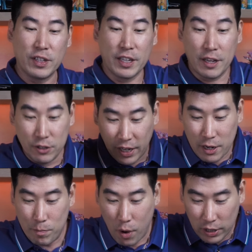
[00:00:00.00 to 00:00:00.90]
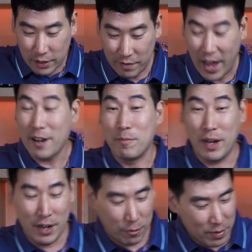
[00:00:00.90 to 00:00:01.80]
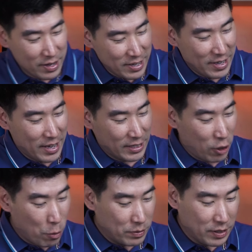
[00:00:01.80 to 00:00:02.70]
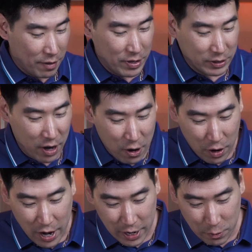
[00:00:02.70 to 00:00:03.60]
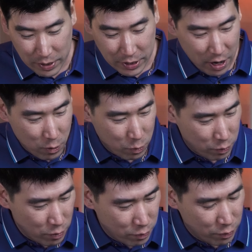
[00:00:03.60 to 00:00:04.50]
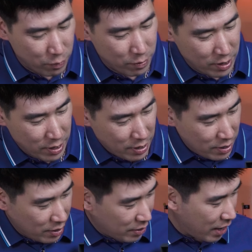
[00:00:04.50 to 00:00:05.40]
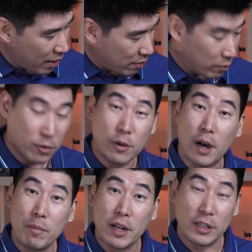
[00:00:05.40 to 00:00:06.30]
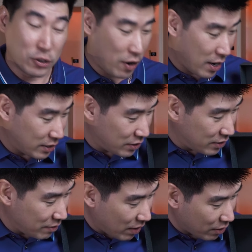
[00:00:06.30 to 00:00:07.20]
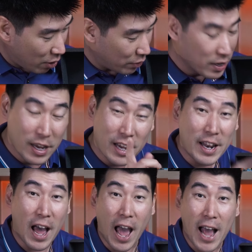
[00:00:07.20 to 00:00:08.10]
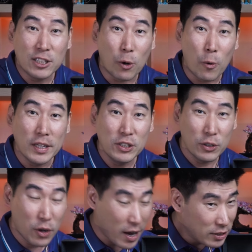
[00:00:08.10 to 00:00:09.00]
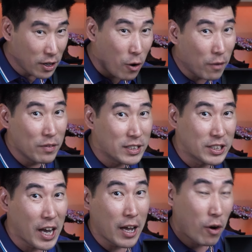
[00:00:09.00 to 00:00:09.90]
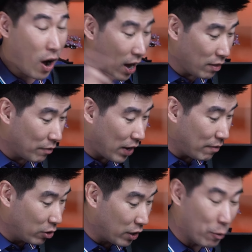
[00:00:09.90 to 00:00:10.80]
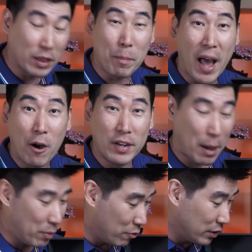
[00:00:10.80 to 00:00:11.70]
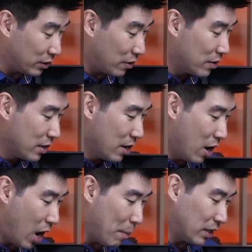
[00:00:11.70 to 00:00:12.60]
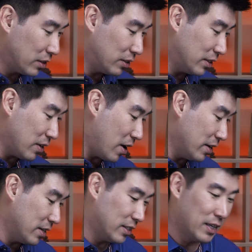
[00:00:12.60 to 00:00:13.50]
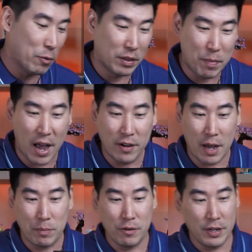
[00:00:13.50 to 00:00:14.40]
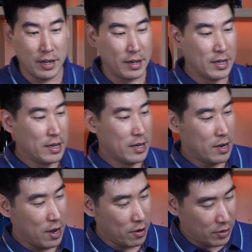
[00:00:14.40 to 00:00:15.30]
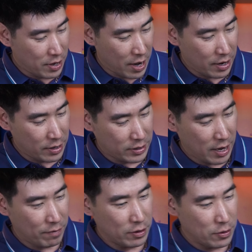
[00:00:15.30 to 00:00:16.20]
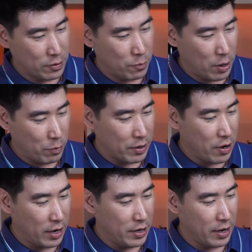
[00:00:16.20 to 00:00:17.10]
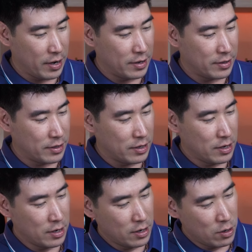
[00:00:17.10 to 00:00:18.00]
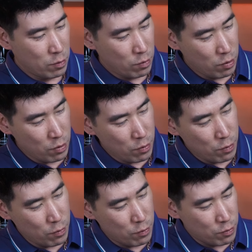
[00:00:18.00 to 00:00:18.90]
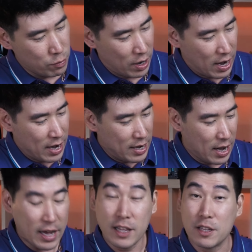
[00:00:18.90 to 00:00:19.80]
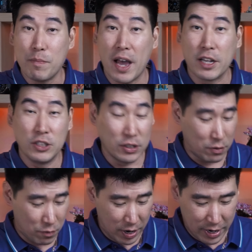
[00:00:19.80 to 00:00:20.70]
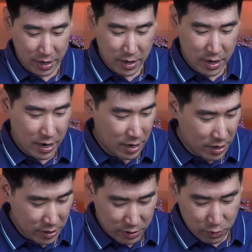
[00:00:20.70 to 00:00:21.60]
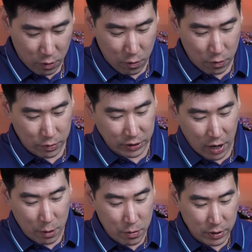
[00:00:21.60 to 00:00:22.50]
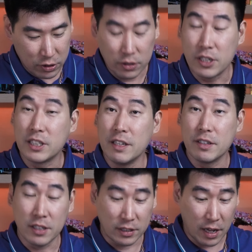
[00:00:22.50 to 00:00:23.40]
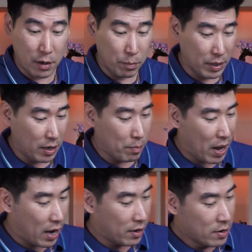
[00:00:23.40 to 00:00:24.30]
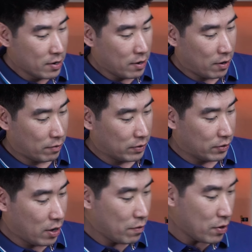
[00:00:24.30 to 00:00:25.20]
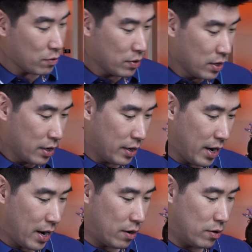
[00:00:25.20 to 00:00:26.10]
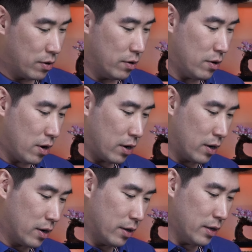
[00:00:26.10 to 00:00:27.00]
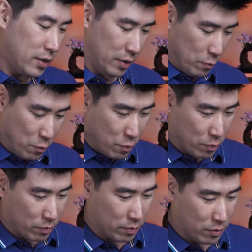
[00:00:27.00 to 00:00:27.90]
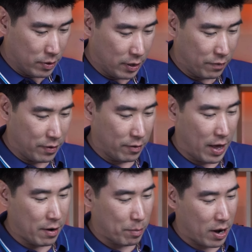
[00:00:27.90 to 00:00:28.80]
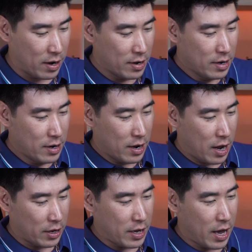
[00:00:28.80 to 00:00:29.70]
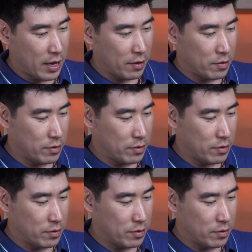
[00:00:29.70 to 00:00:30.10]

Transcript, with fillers: thinking it was like a box like that, but no, it opens like this. All right, here we go. Whew. Now, I'm going to try and see if I can hold it. Now, as always, you guys know on this channel, I love having a look at what the power adapter is, so I'm excited to see what the power adapter is here. Okay, let's have a look what we got here. Ooh, I like this packaging already. It is not all recyclable. It's good to see the sustainability part of Lenovo. Now, oh, this, ooh, we'll nearly fill that apart. Okay,